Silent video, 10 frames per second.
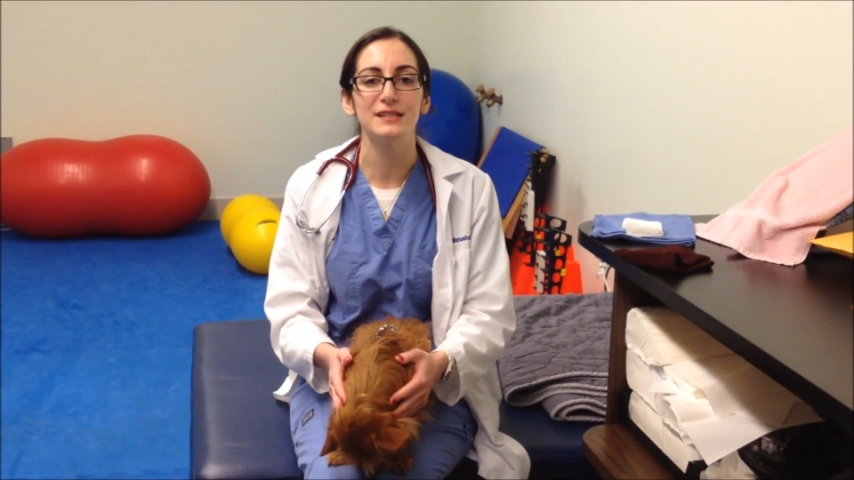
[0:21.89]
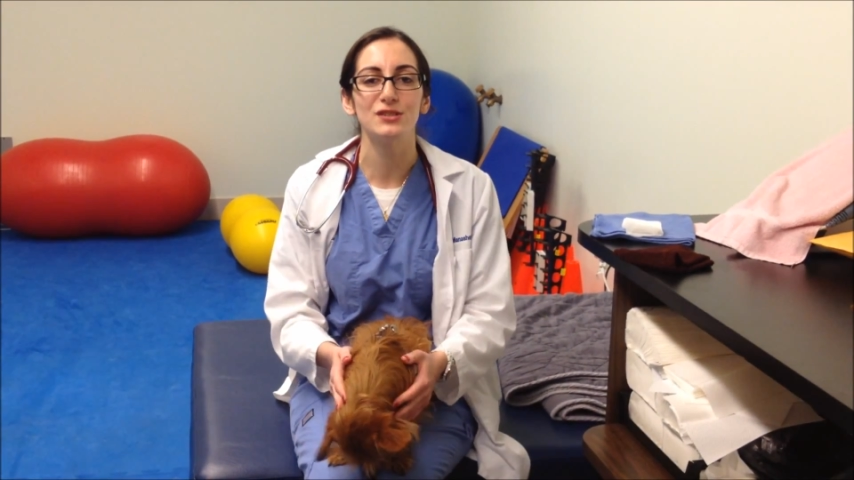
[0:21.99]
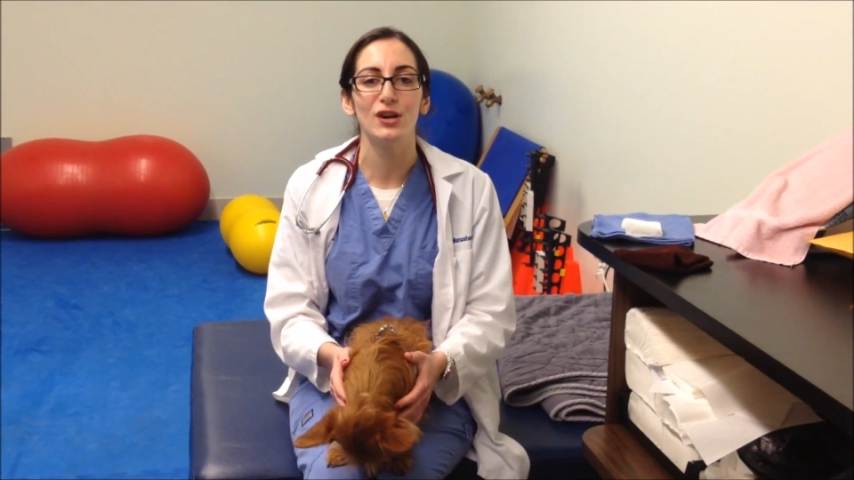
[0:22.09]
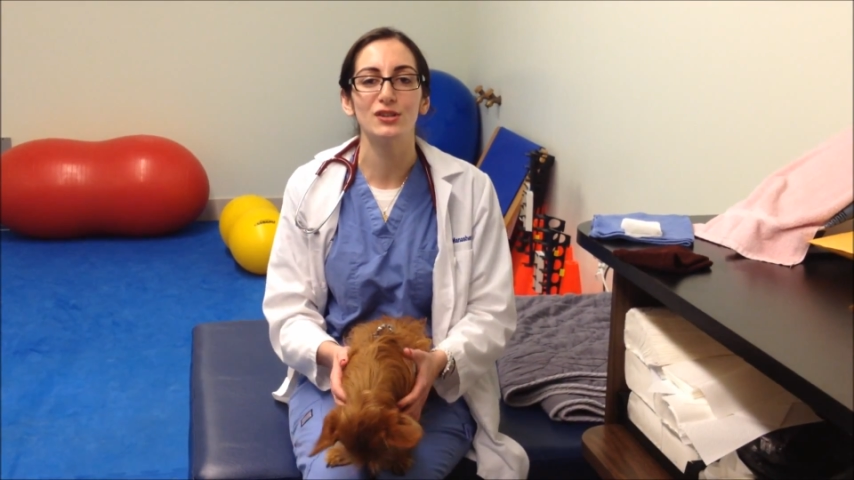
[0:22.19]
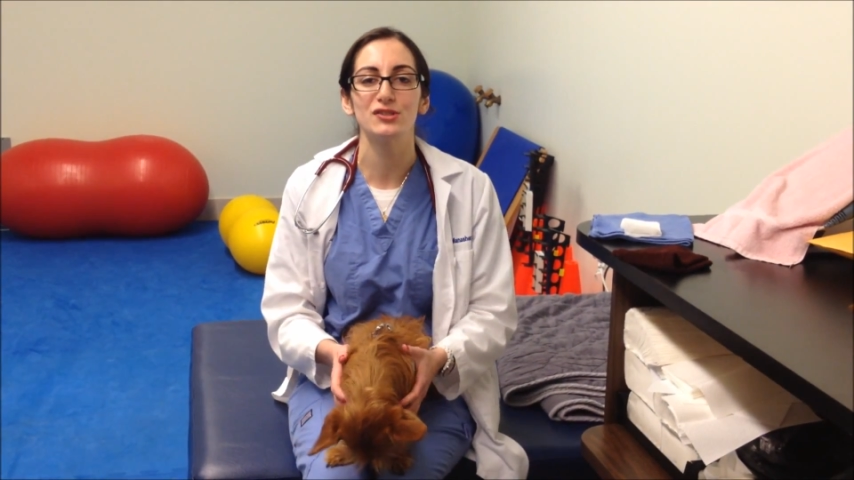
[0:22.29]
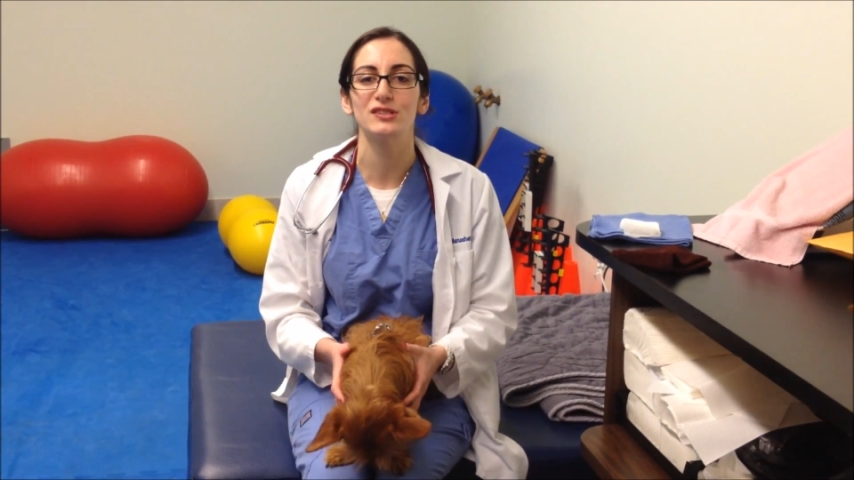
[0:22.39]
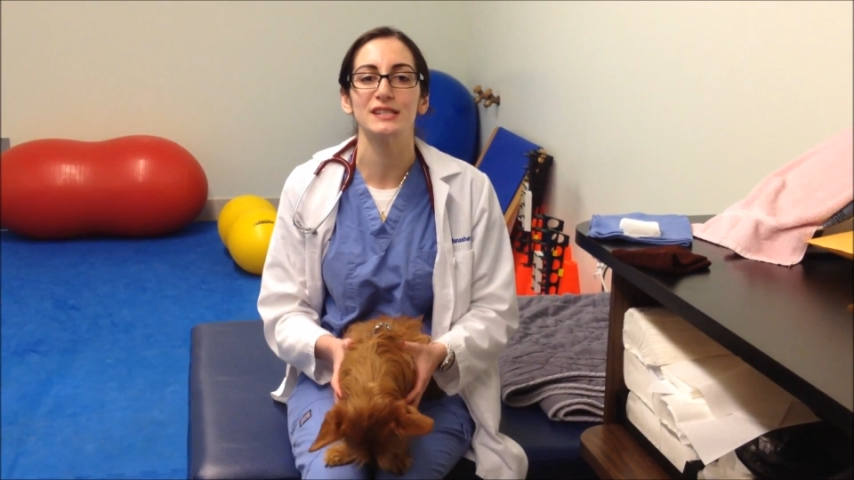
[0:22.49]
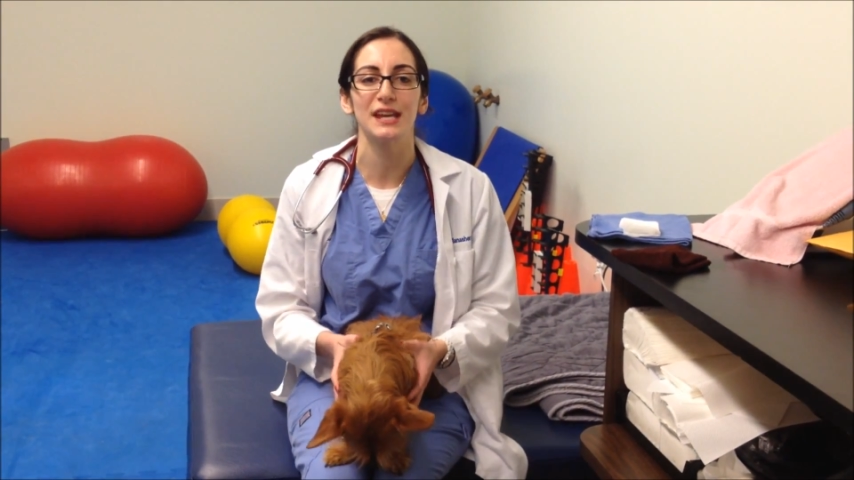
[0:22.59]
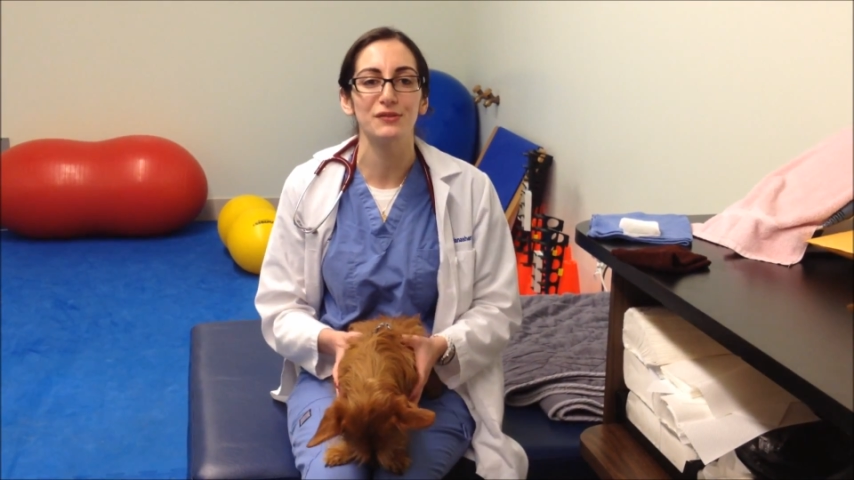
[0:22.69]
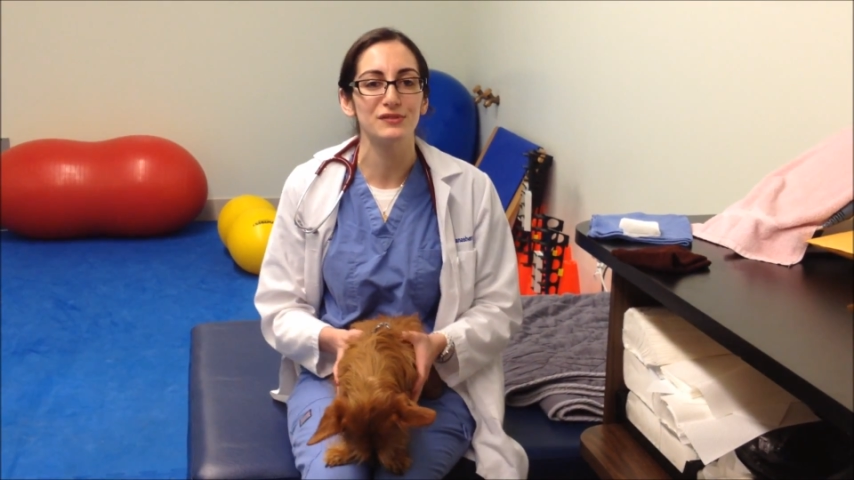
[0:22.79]
and dogs
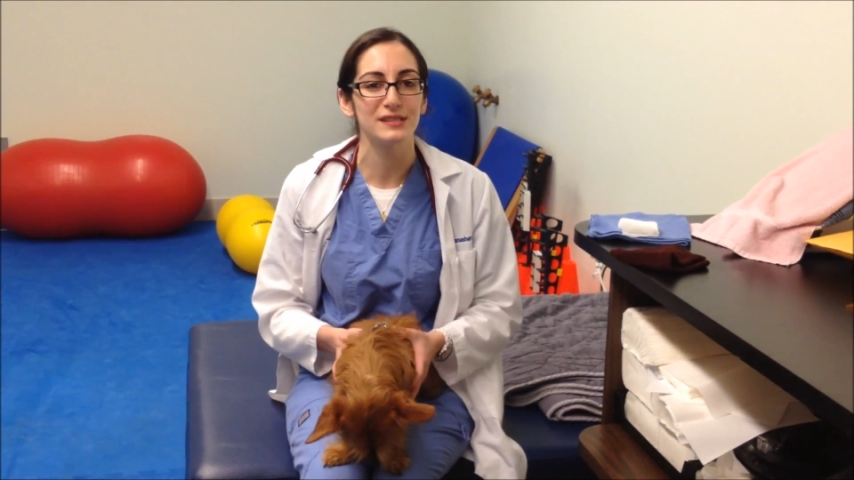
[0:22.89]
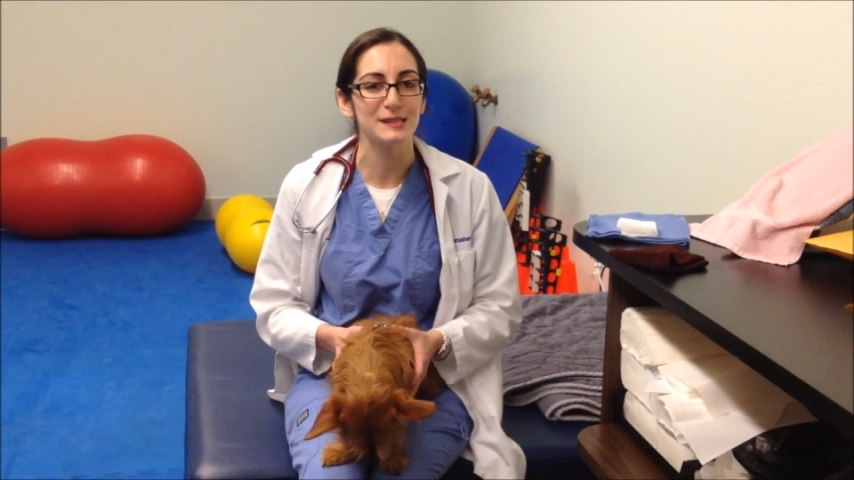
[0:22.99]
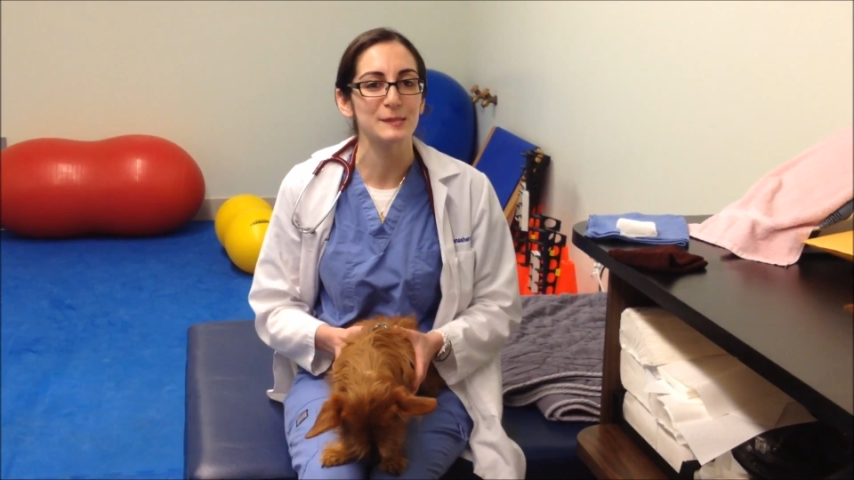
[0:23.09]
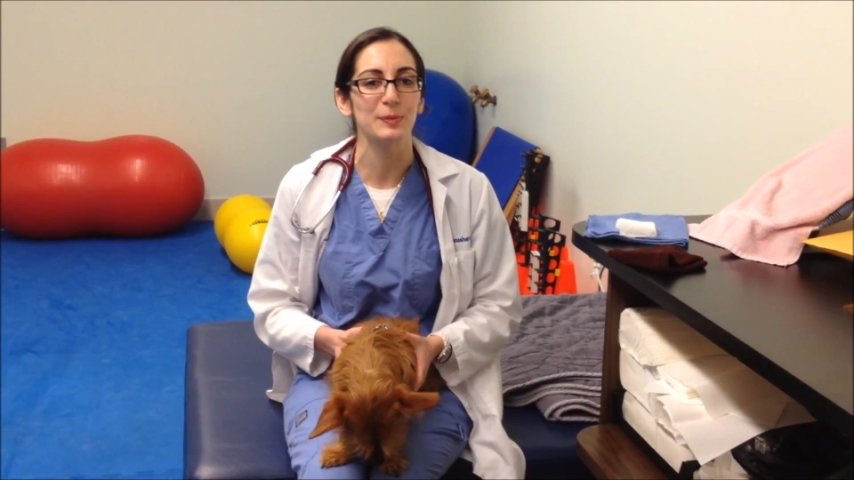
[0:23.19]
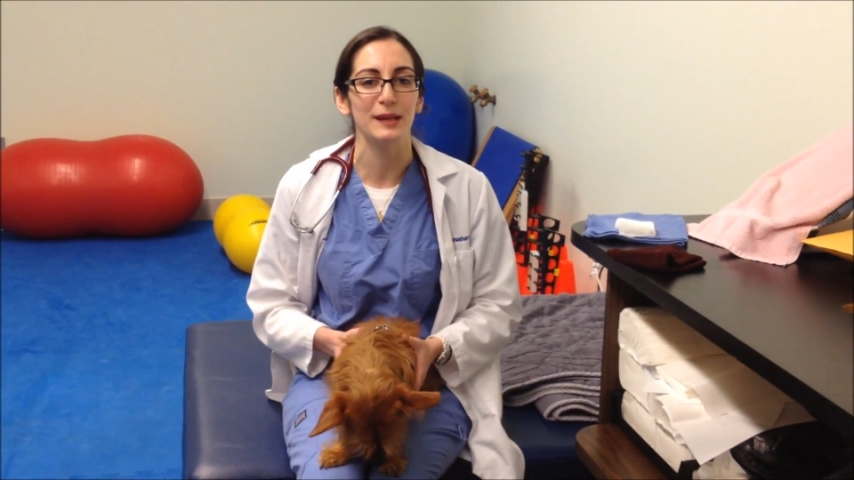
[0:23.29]
just can't resist